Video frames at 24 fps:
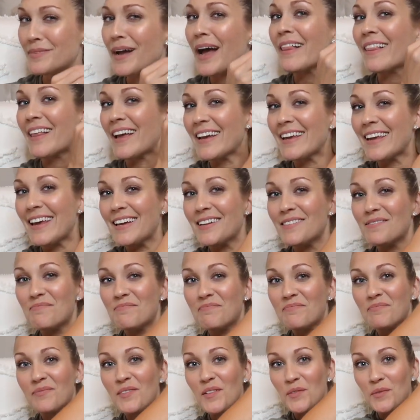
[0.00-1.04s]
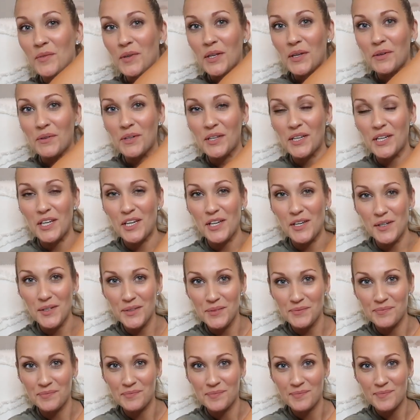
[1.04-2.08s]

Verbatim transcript: I like it. Really, really cute.